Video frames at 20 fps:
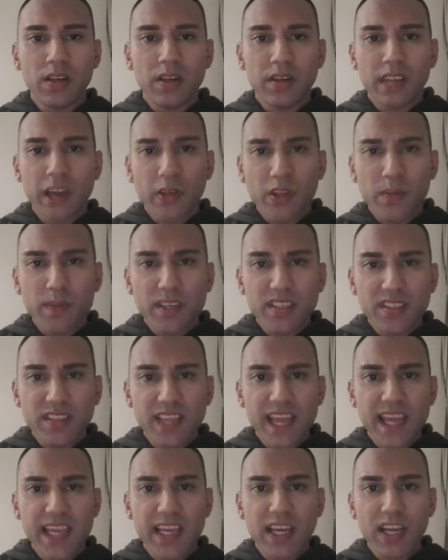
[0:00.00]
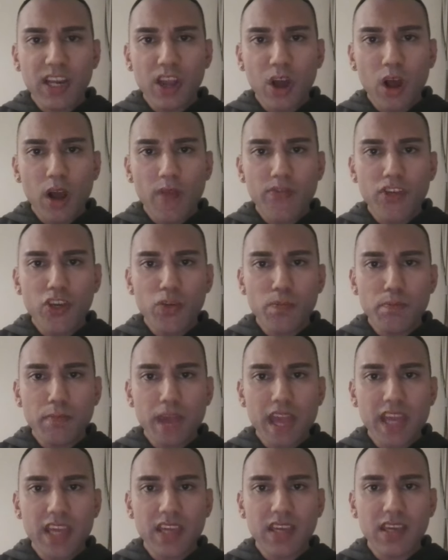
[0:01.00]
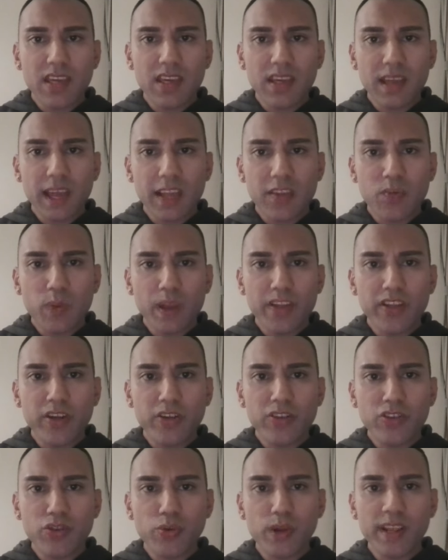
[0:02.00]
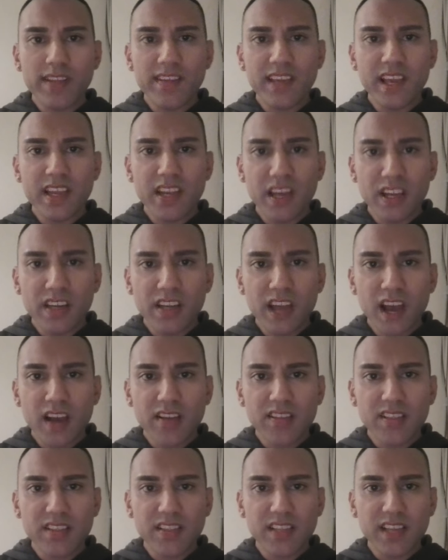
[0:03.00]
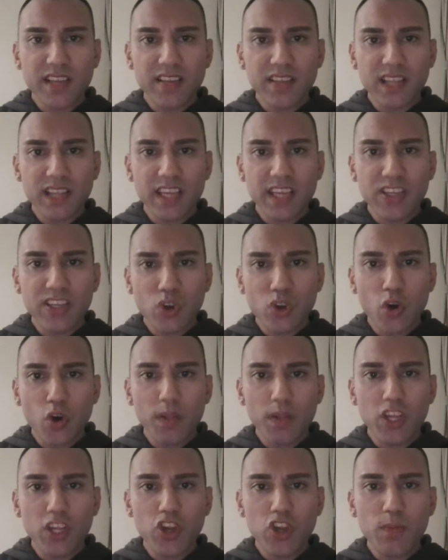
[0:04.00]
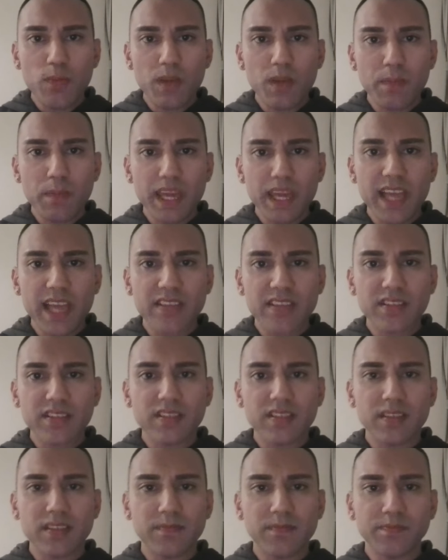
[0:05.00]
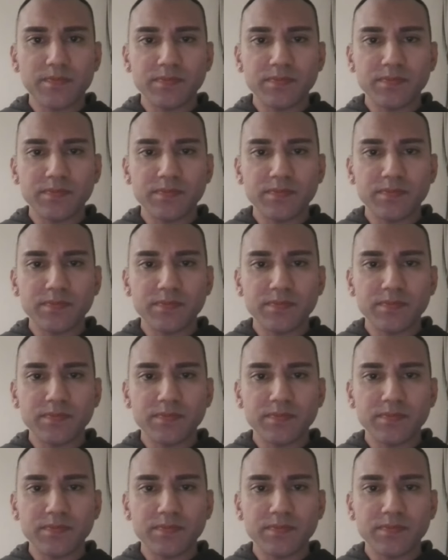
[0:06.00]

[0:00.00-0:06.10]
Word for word: Now, the mistake a lot of you make is when you're treating narcissists like normal human beings